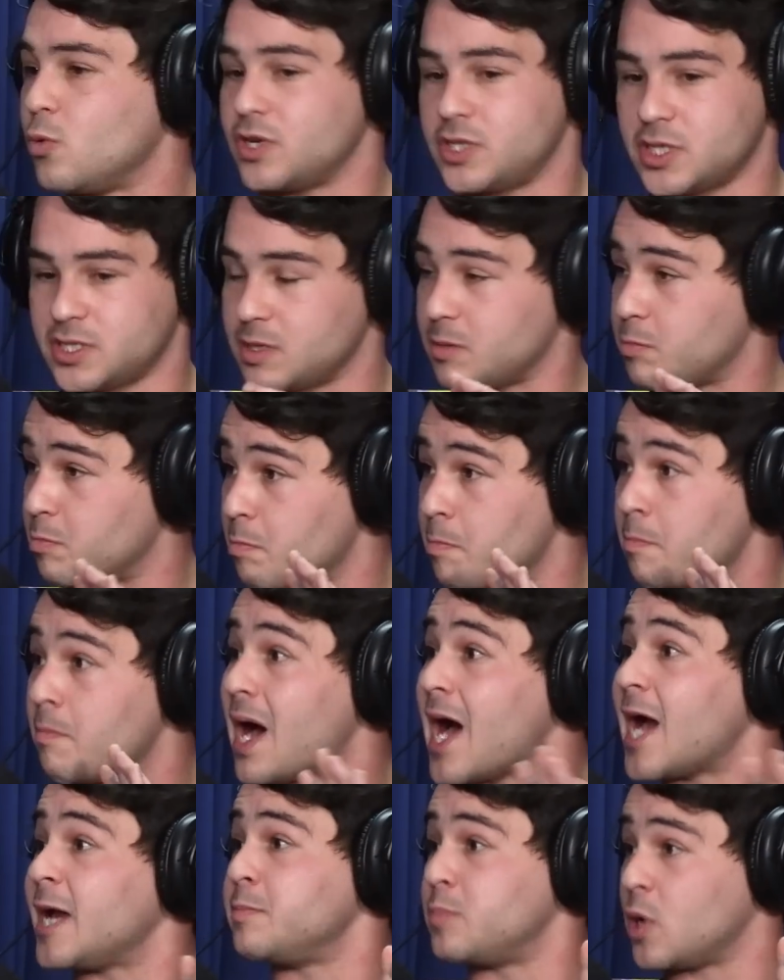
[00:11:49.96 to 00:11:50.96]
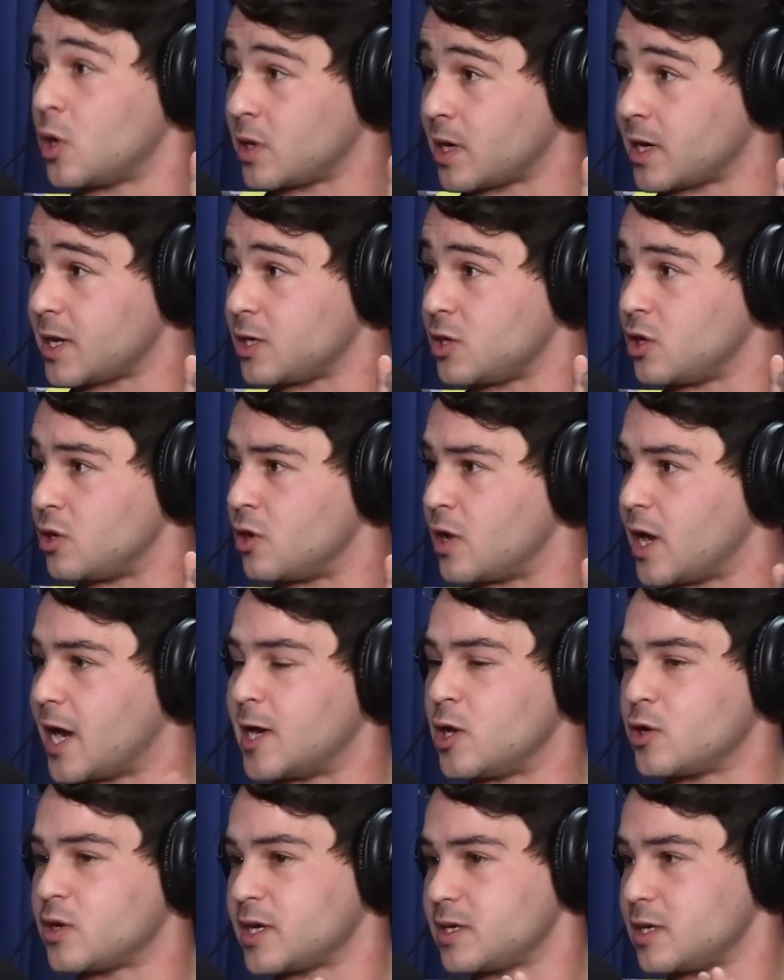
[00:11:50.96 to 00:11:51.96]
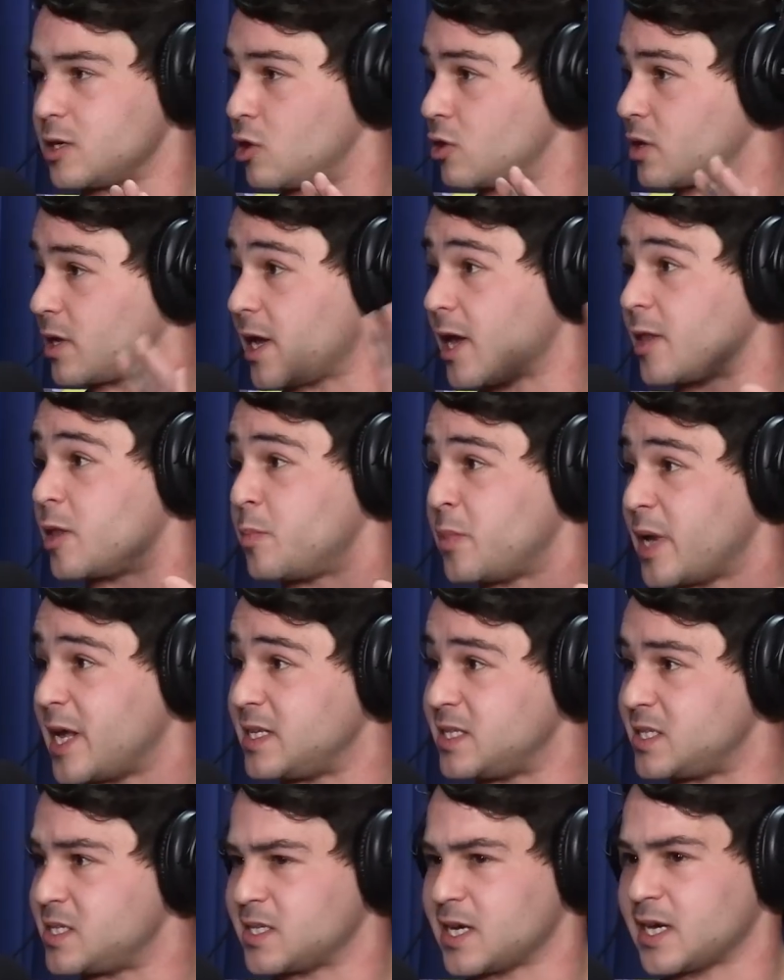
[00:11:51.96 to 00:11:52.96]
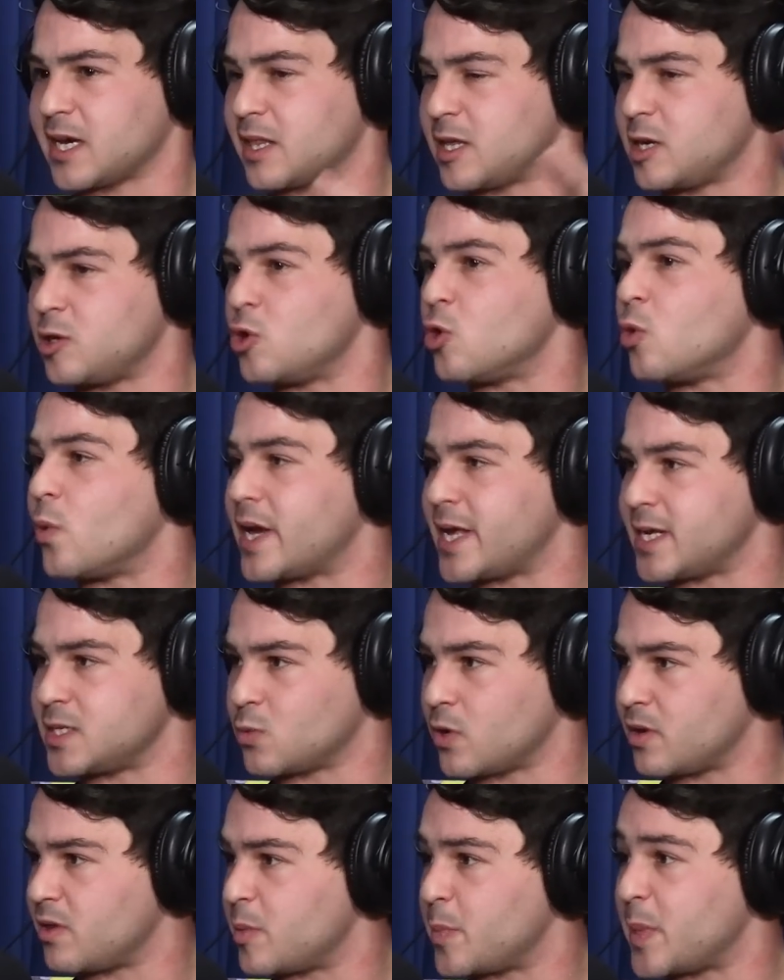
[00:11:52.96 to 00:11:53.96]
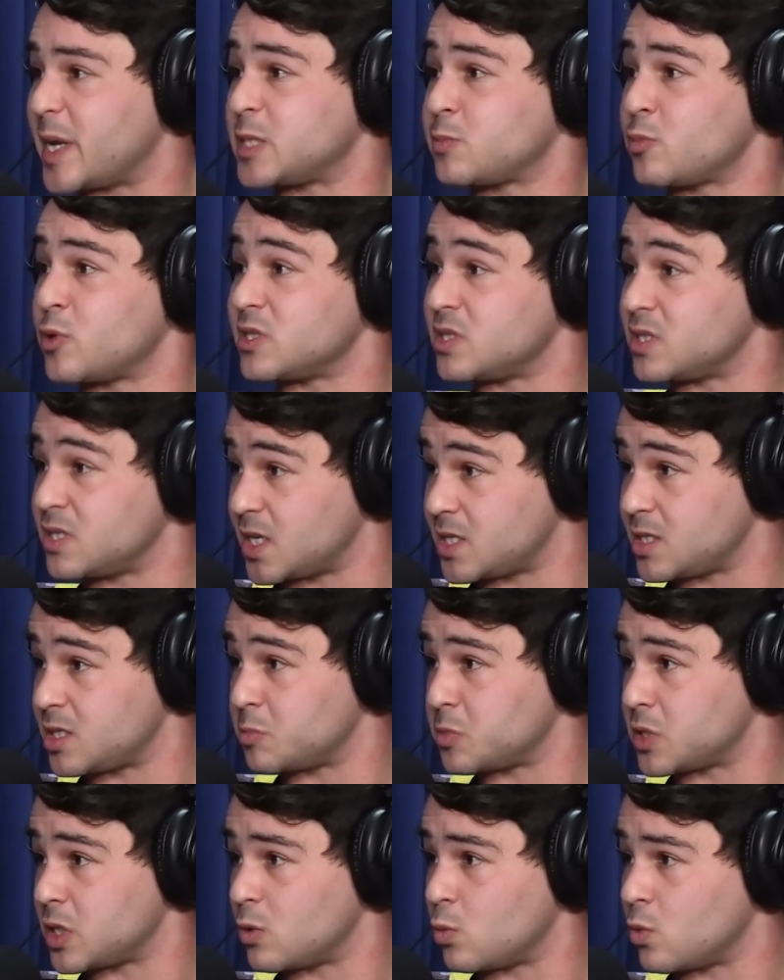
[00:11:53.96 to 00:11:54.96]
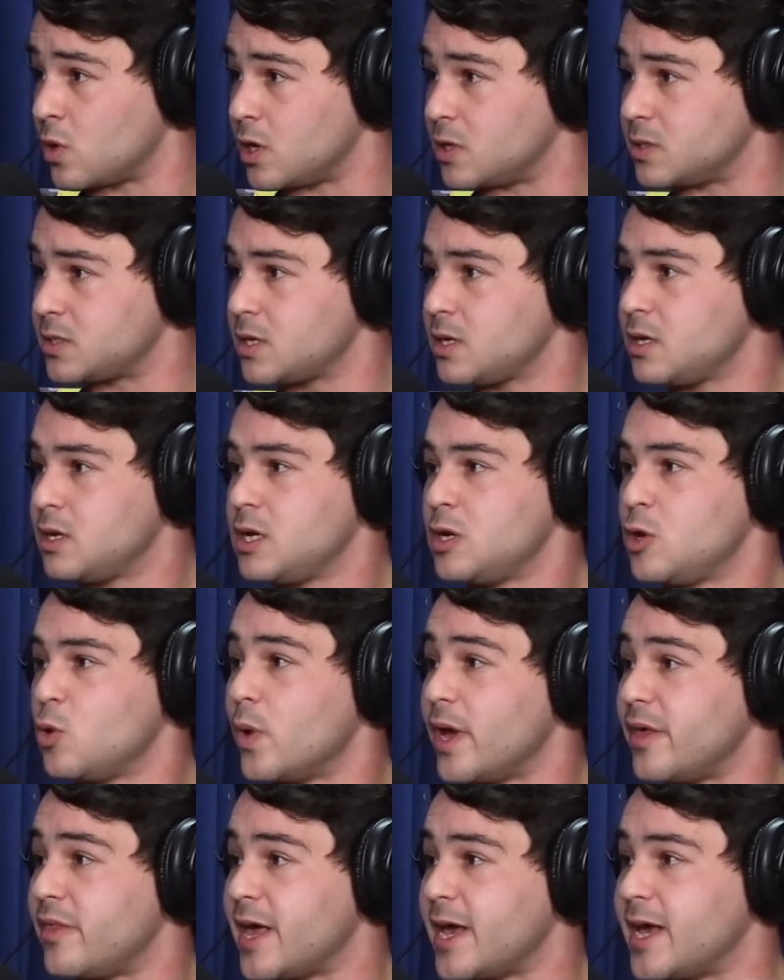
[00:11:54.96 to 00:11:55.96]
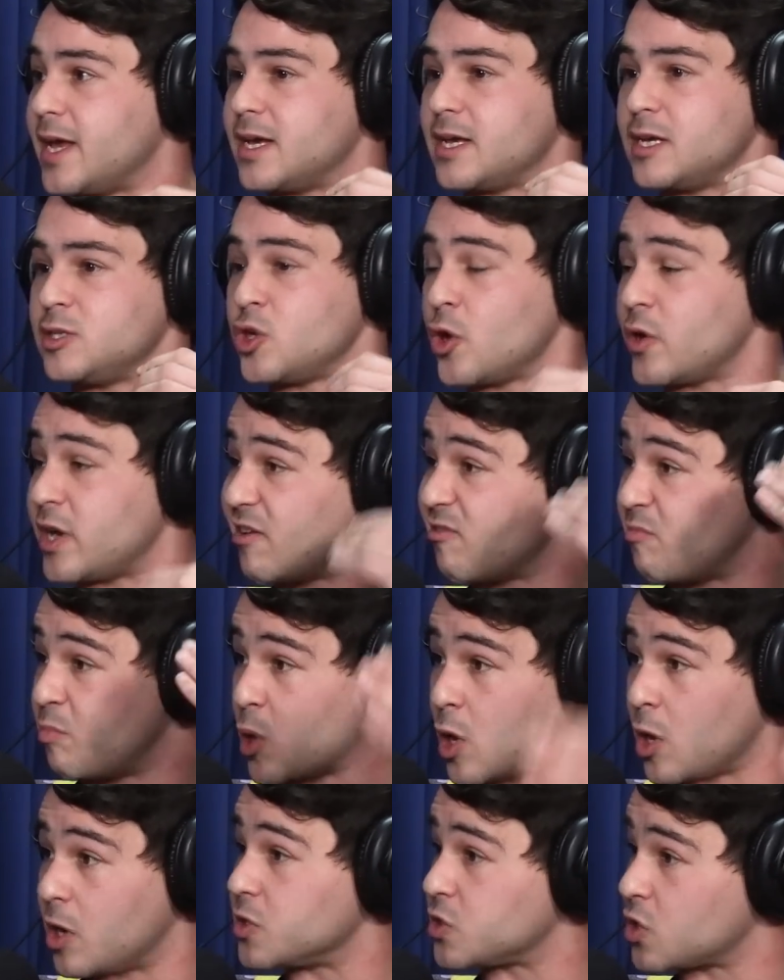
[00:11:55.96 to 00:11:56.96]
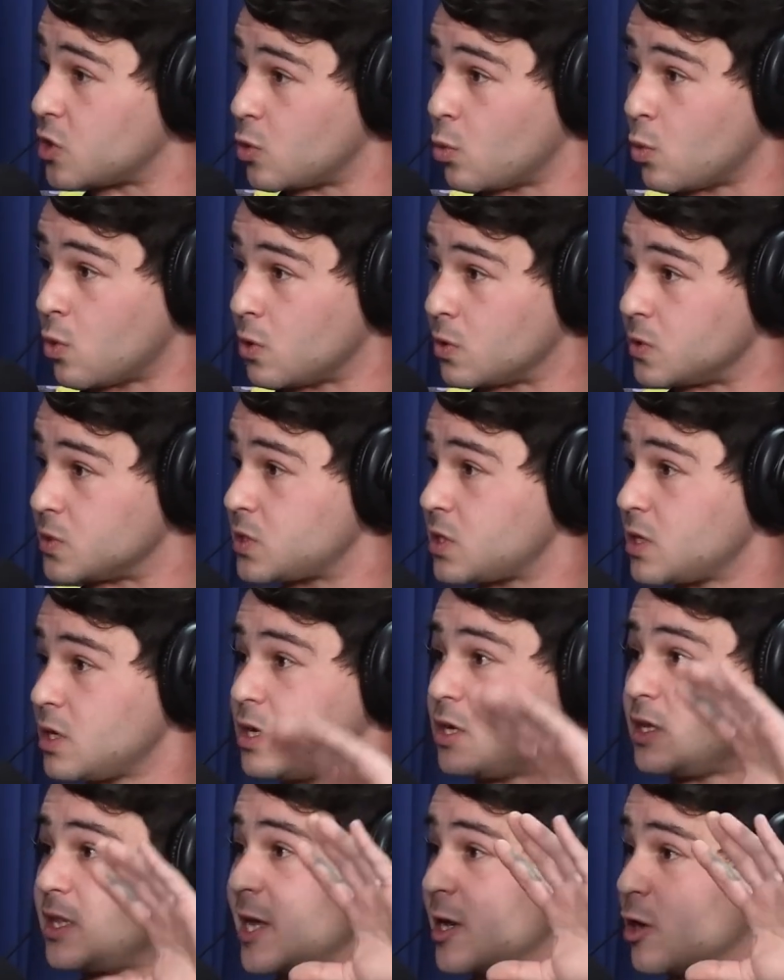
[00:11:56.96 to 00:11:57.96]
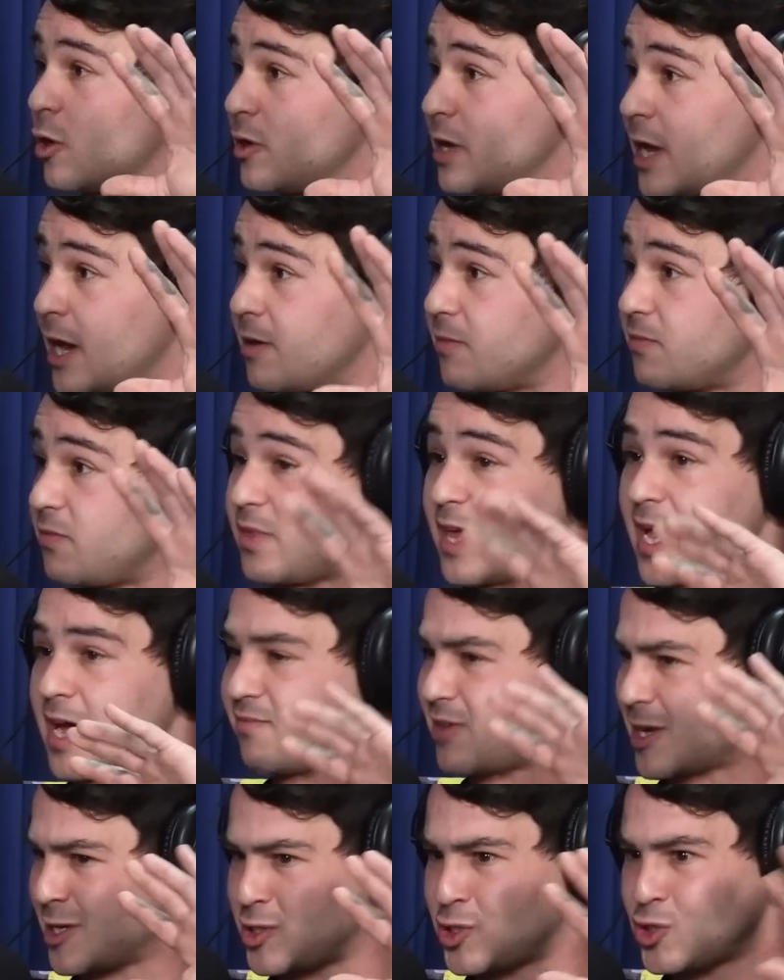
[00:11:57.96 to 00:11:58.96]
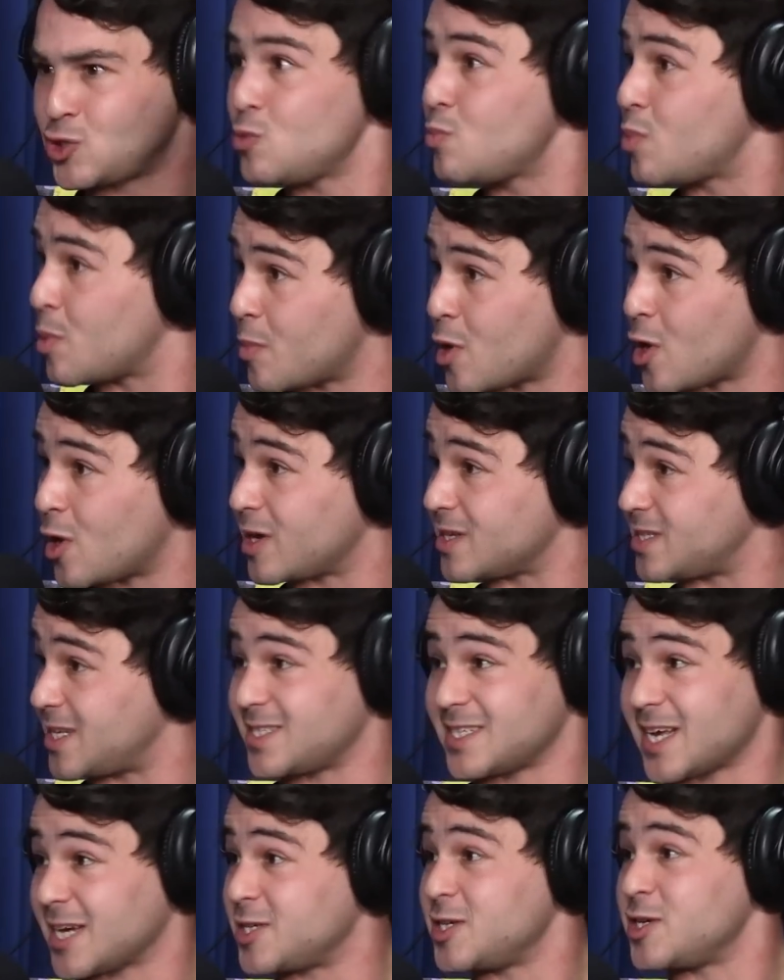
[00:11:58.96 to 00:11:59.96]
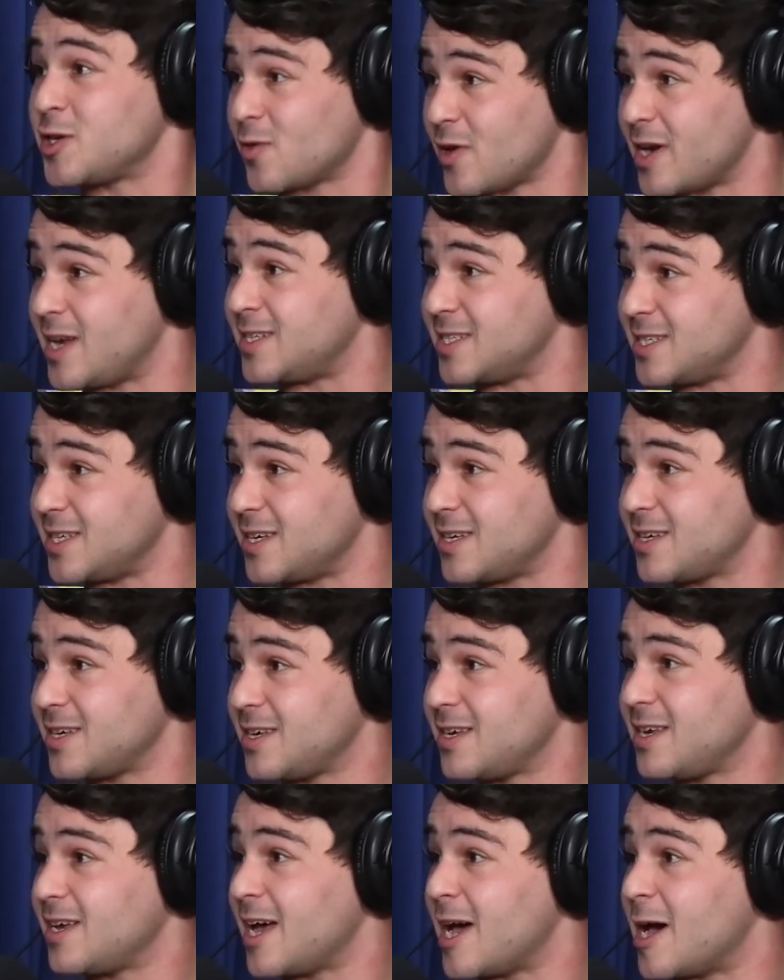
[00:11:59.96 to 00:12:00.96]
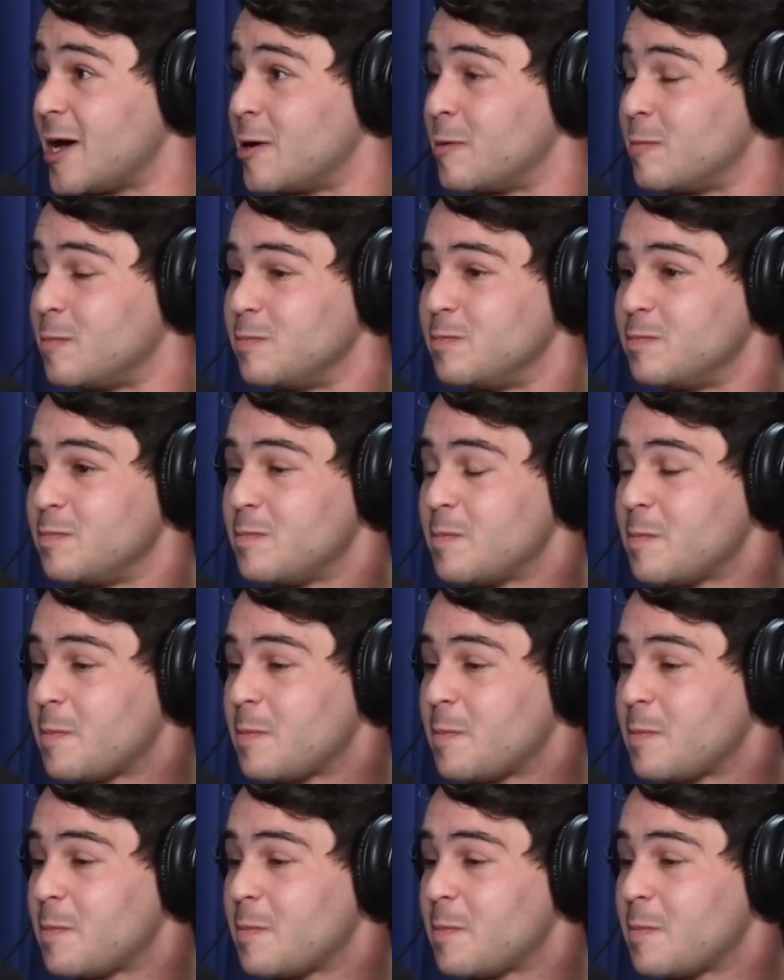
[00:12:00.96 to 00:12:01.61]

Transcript: which is mind-boggling. I look at other places, like I think Norway has one of the best prison systems in the world, where they don't have bars on the walls. They have like supermarkets. It's actually crazy. And